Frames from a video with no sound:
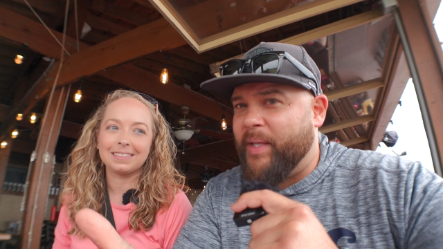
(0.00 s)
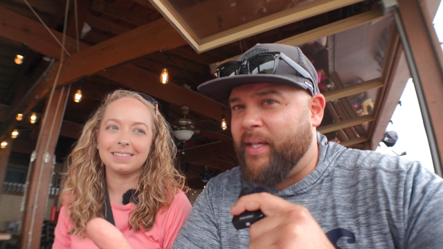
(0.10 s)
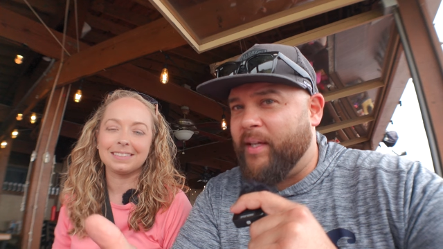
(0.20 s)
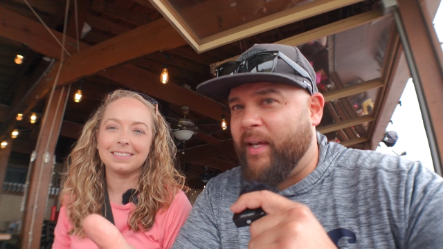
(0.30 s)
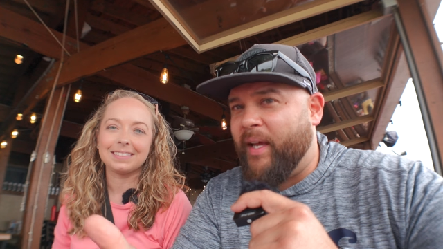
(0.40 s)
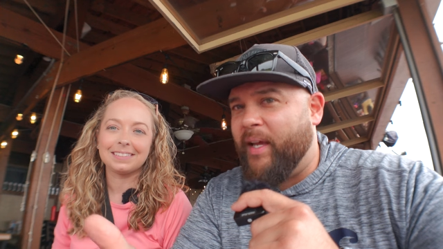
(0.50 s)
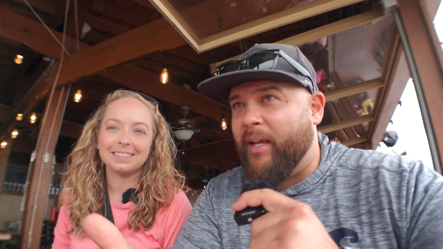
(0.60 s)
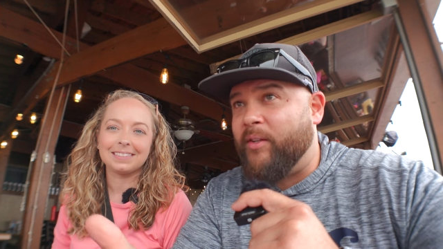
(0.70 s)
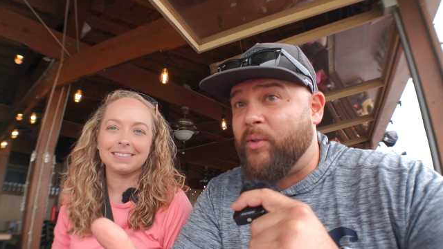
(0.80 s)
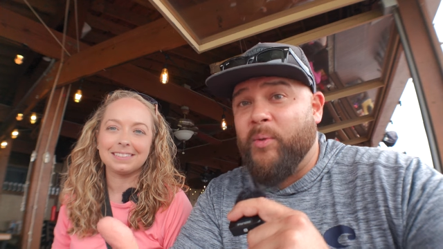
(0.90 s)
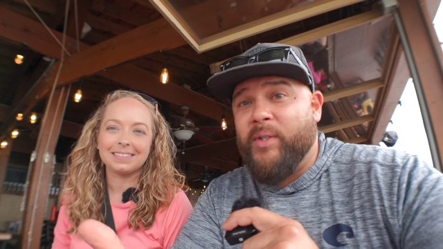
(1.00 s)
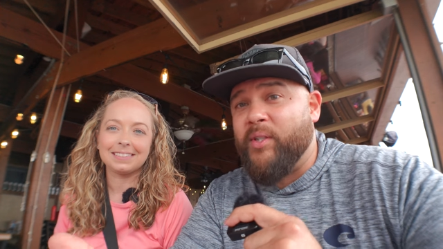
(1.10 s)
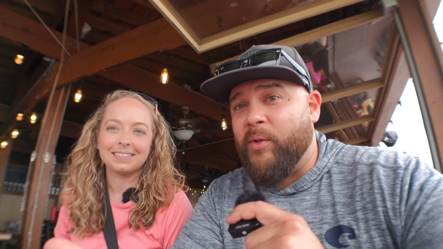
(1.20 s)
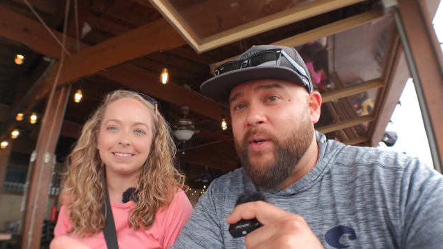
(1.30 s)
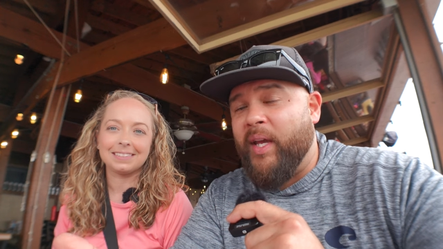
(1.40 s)
Speaker 1: being a
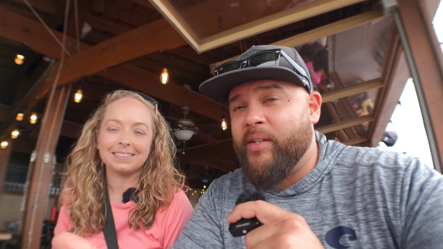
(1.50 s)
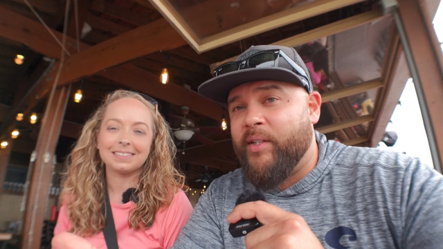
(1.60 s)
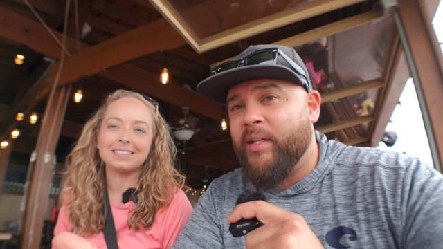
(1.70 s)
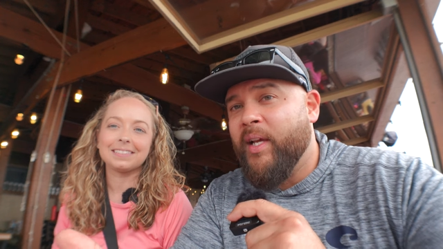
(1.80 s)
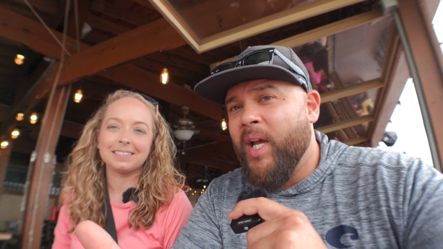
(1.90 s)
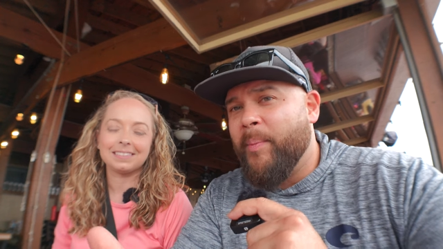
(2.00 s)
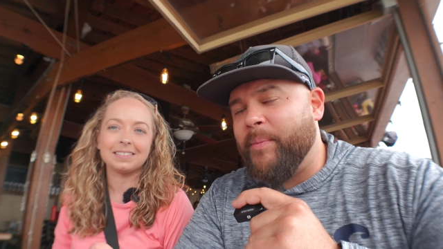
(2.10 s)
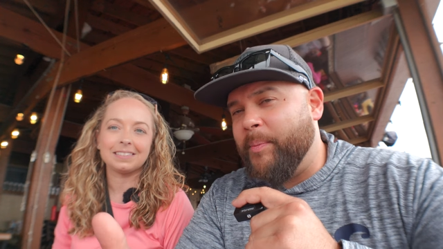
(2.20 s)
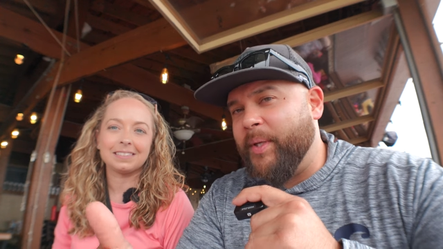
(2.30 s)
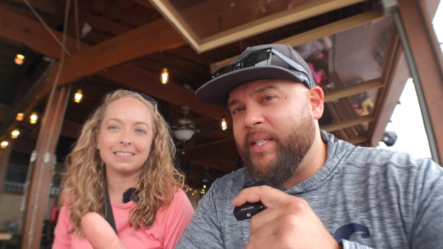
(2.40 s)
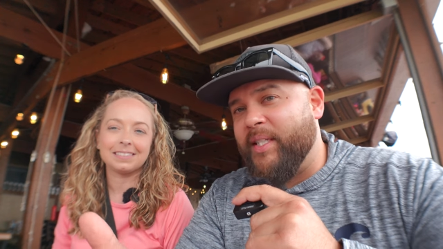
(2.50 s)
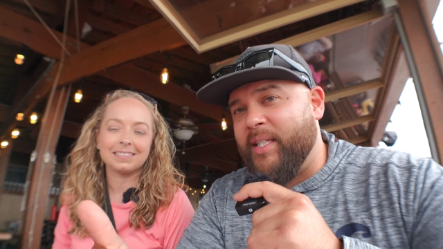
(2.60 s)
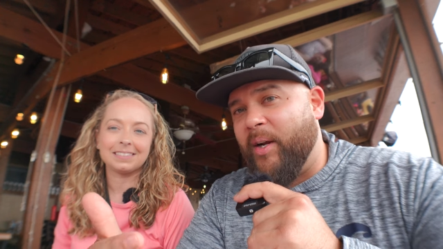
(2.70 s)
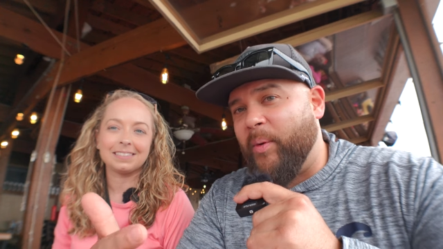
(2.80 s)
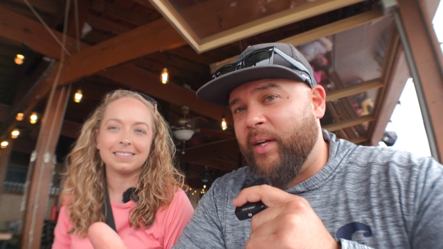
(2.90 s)
tourist location. But because it's
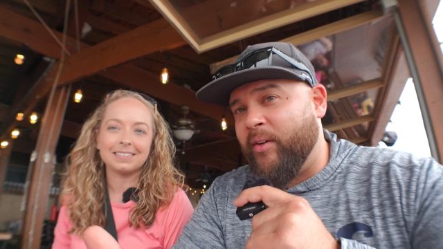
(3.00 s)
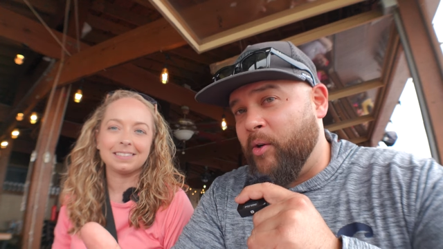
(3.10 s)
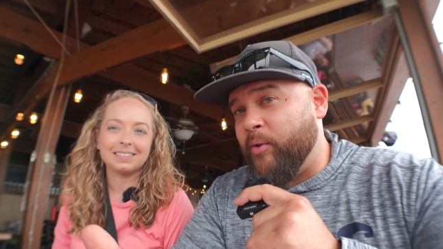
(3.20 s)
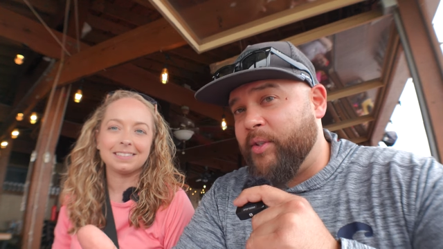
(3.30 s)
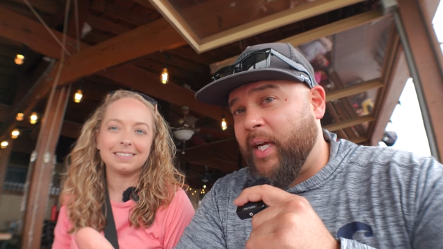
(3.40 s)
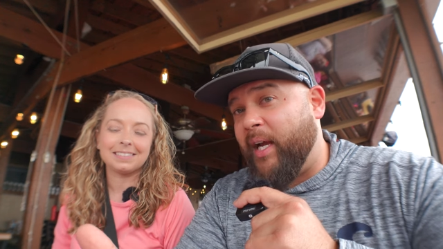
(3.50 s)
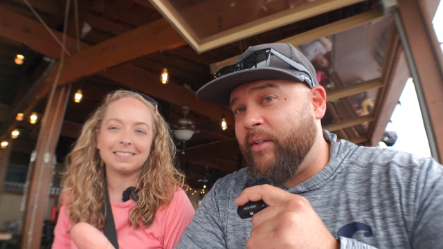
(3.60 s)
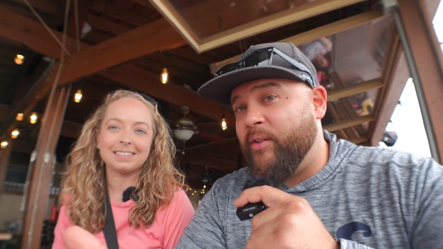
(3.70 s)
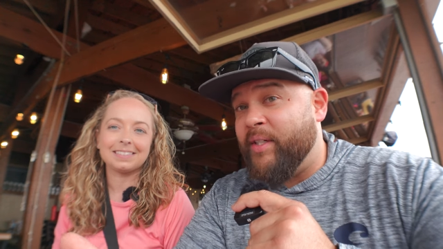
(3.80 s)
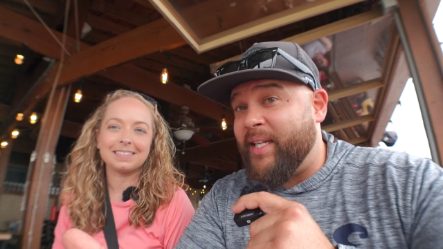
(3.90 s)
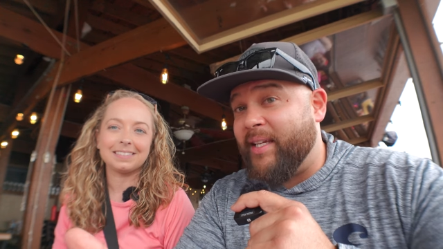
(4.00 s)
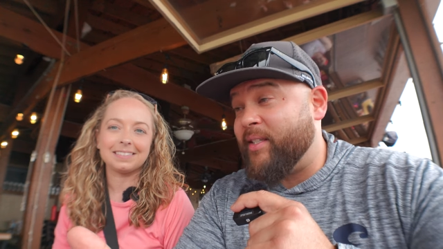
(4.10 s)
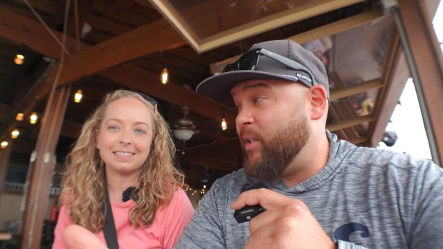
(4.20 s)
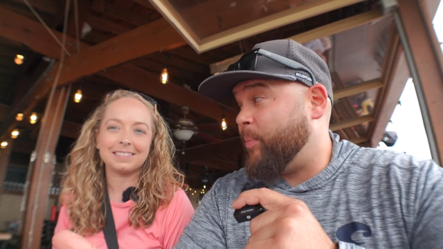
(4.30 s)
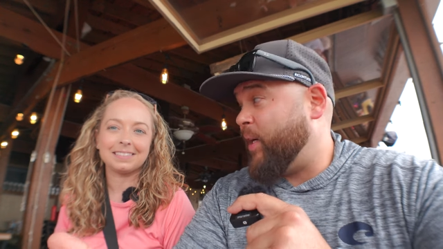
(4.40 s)
not right on Okaloosa Island or in
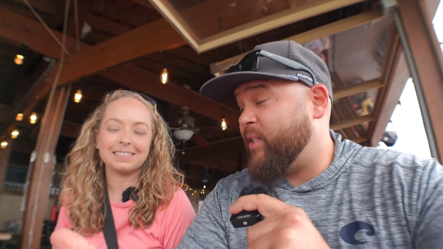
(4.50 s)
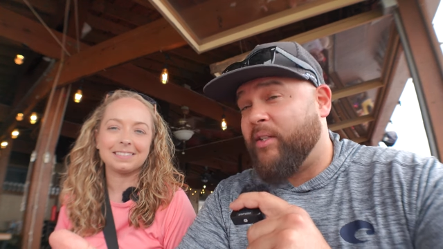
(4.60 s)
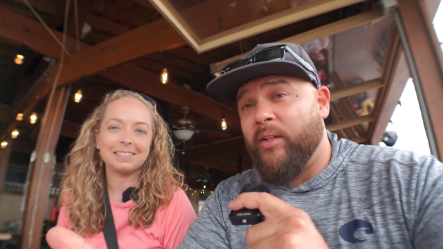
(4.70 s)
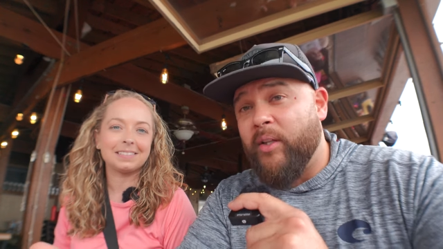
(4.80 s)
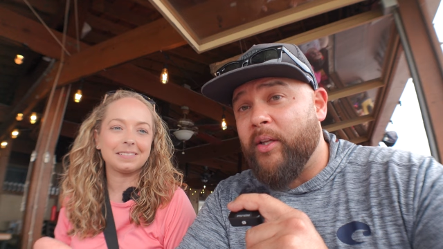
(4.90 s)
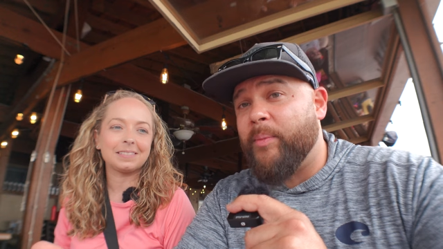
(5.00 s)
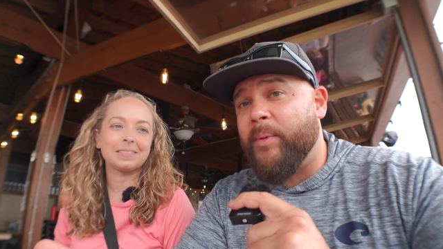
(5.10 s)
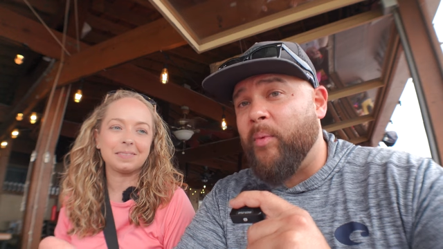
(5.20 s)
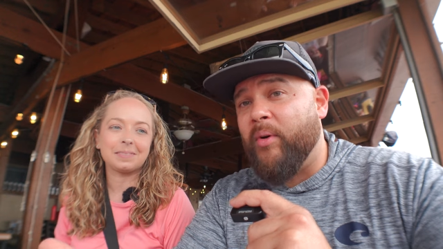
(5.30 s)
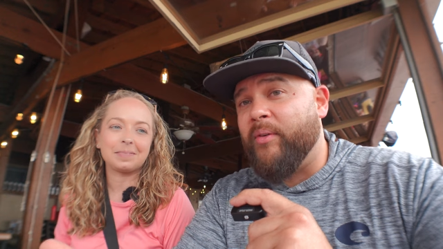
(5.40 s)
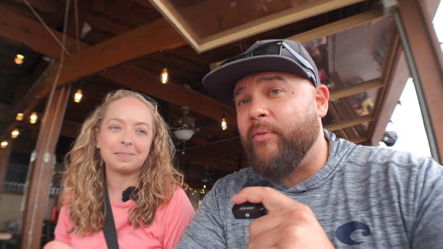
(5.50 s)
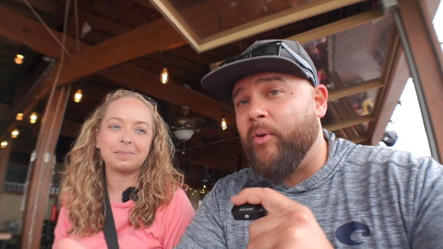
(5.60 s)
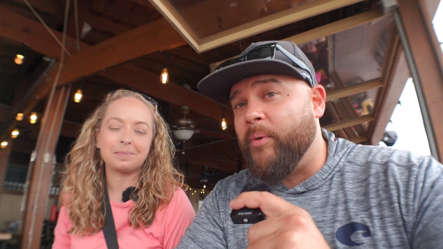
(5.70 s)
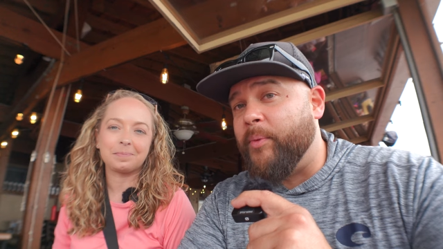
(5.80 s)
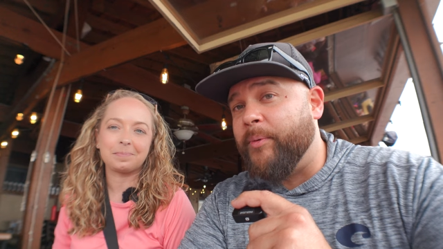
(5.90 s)
Destin, the prices are a little bit more
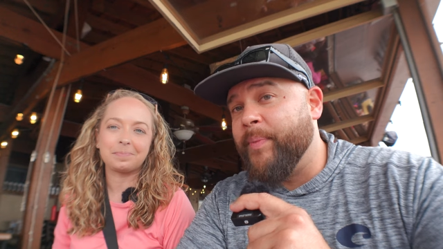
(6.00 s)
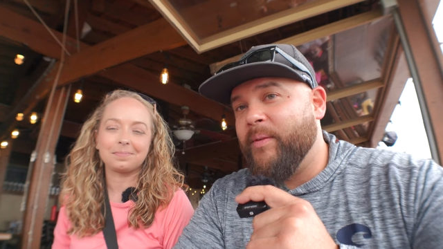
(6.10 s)
affordable.